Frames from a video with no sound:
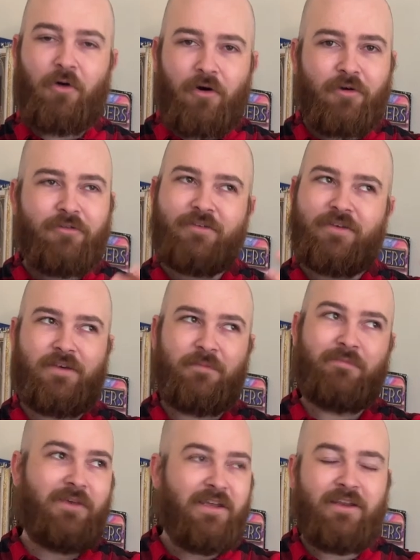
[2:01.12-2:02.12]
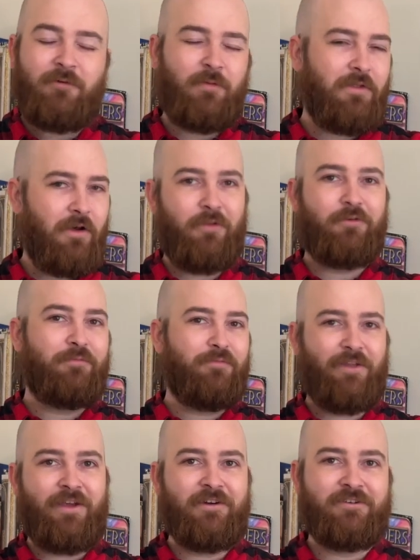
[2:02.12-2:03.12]
are competing with other
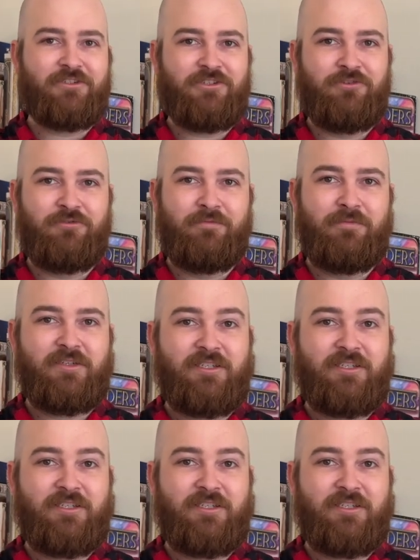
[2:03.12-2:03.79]
players to